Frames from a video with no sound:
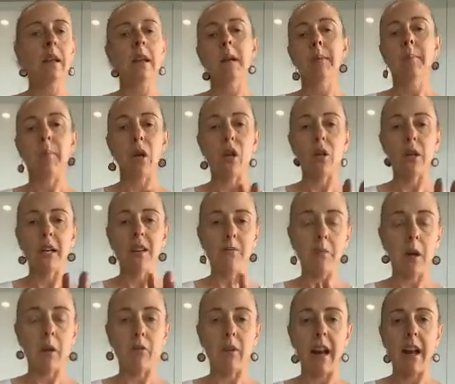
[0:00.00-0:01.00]
But I'll leave
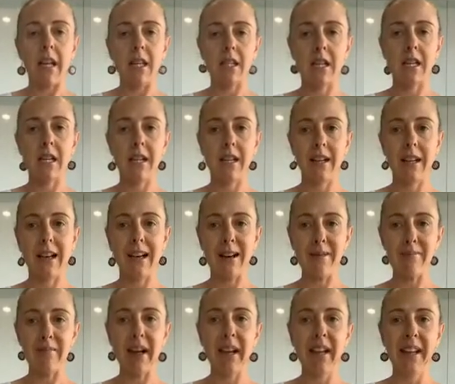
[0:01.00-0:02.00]
my rant
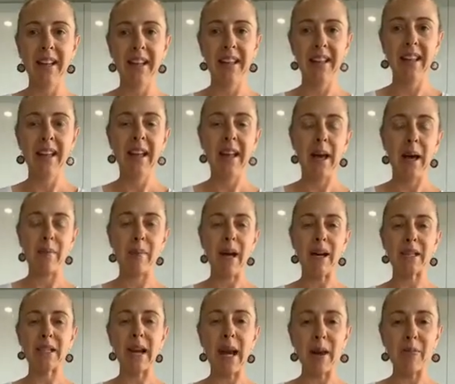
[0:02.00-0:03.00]

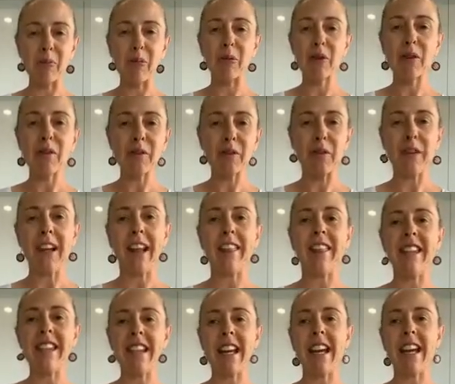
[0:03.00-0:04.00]
about tap water for another
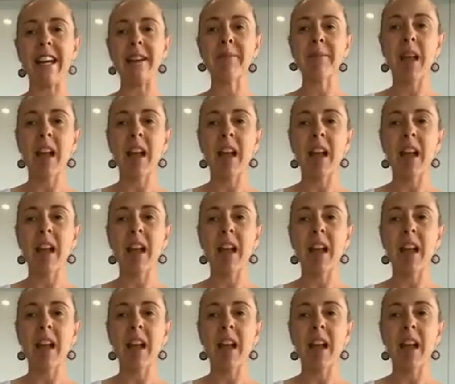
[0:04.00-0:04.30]
day.